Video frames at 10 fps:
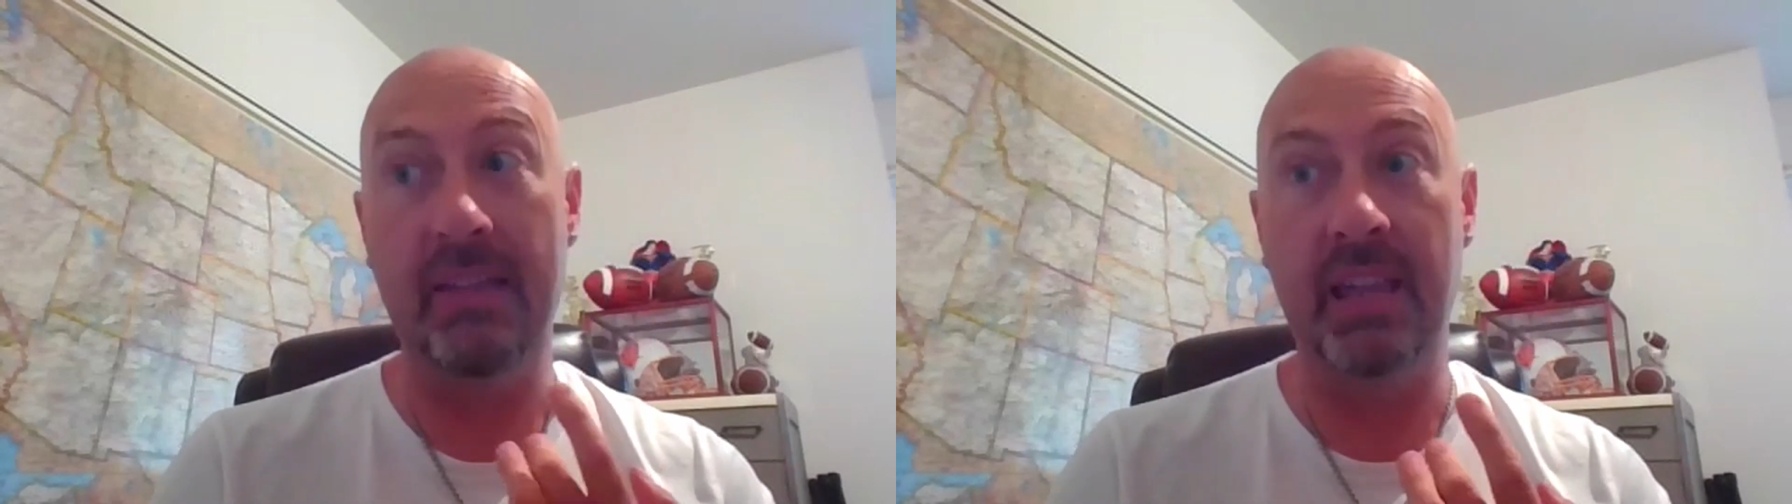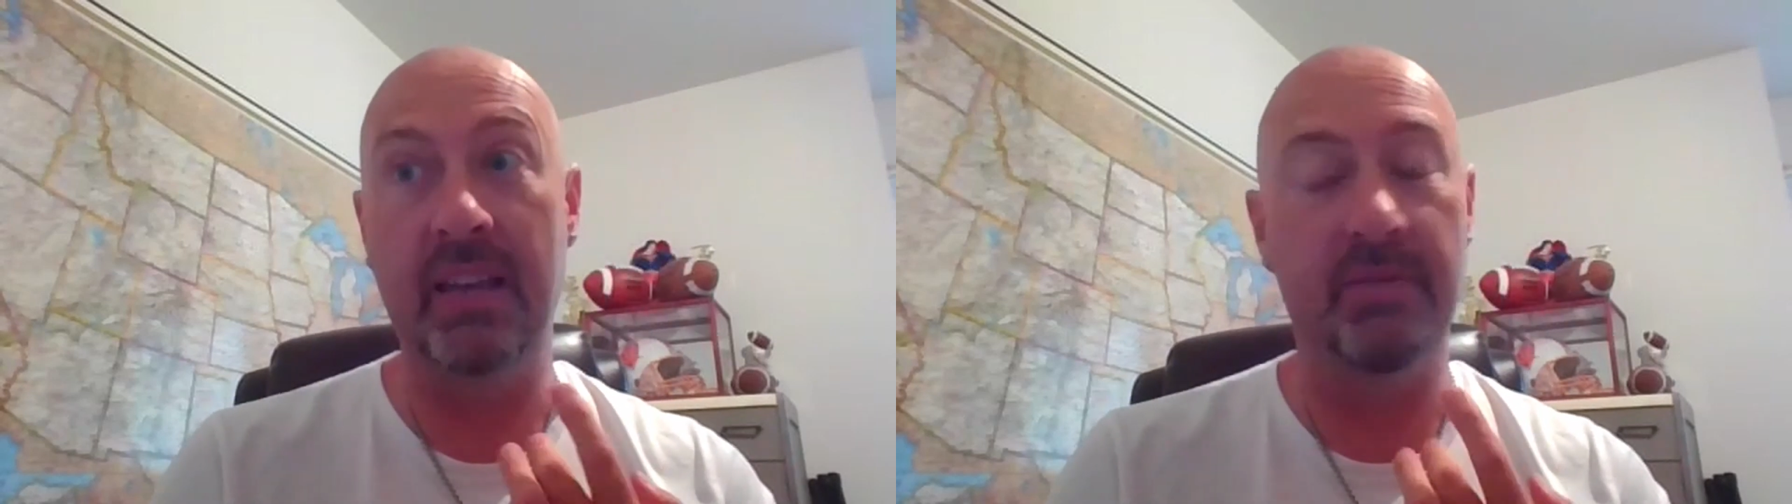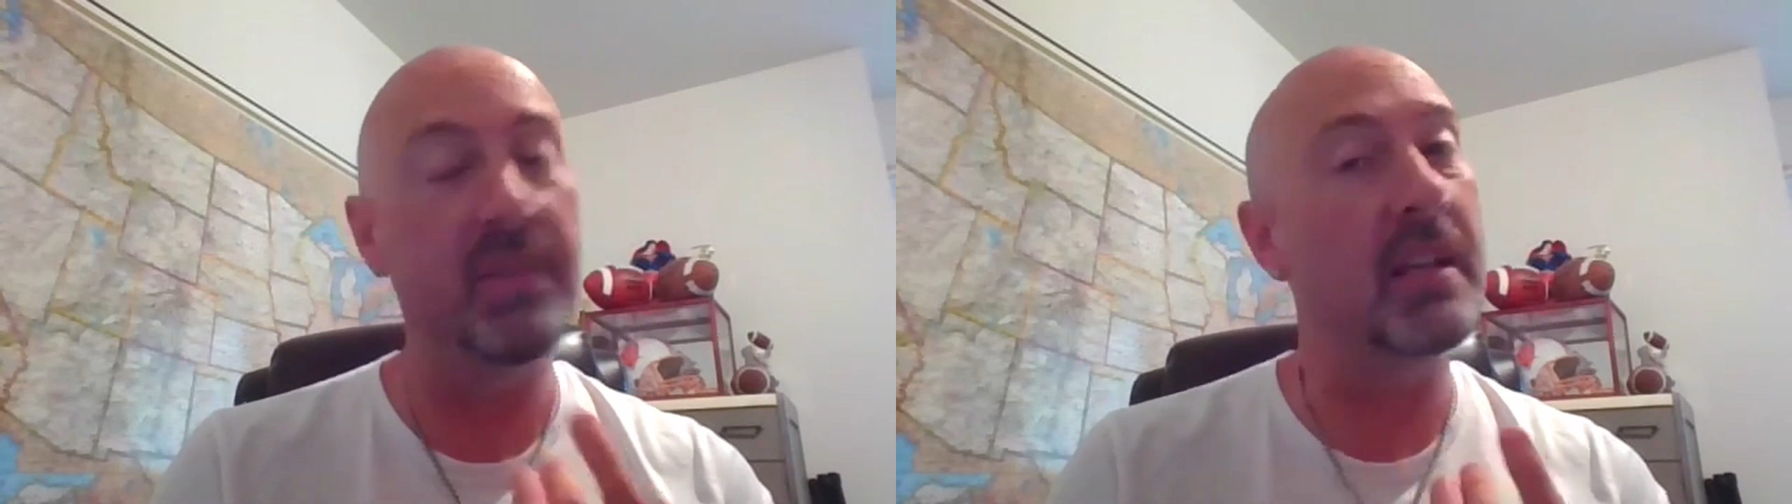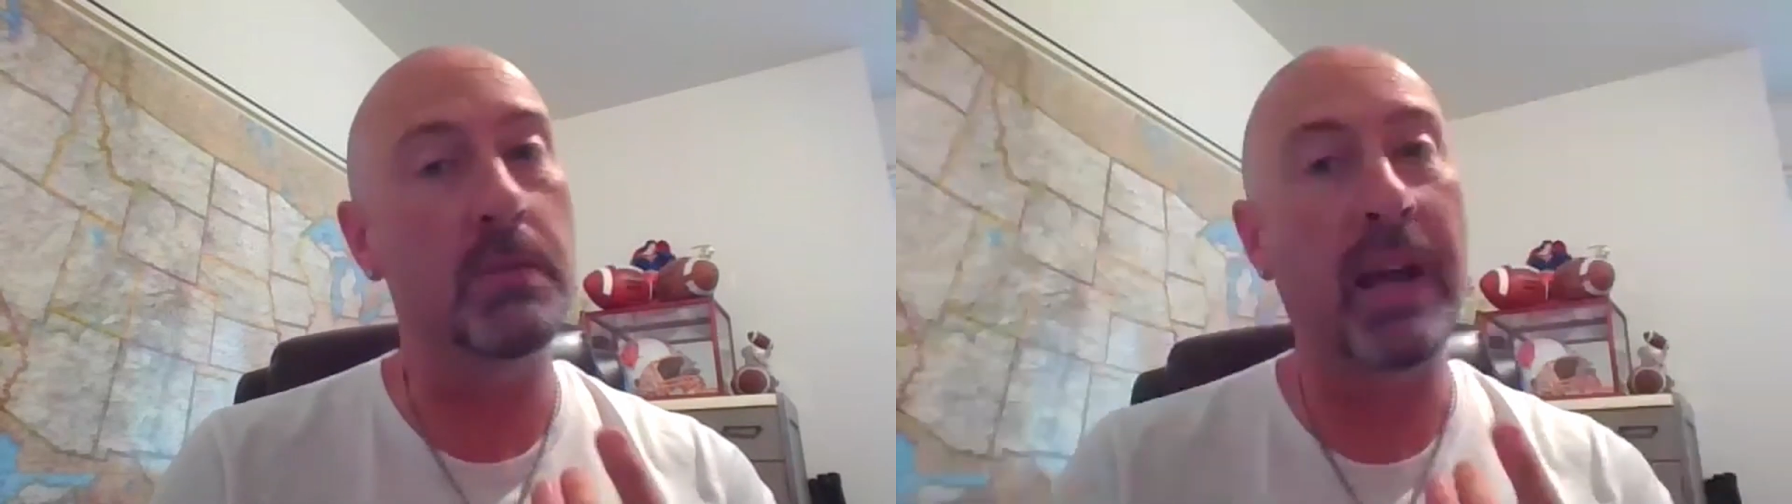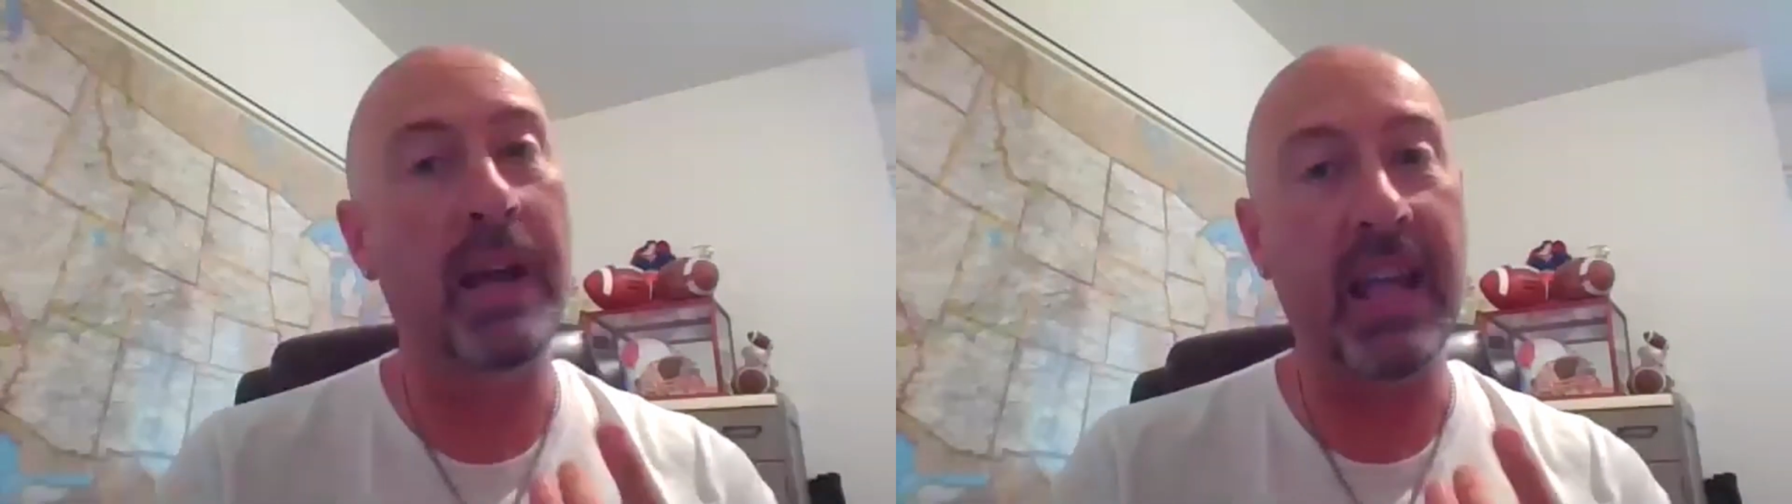and then if
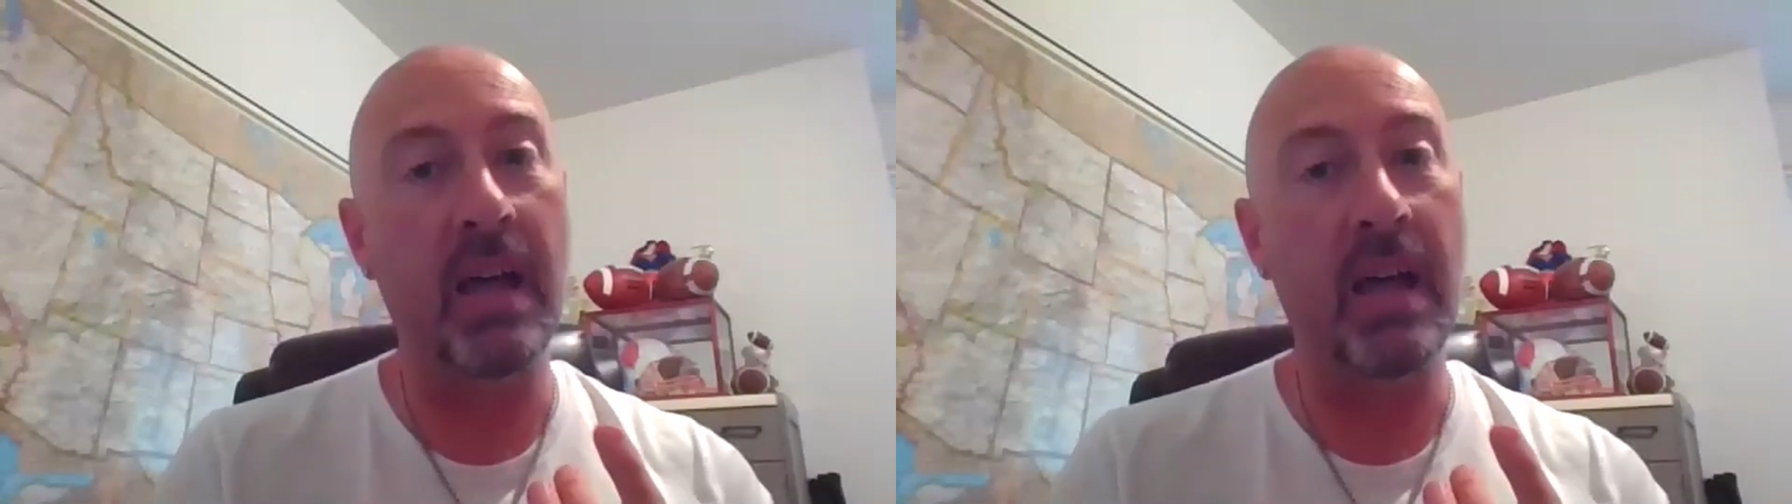things break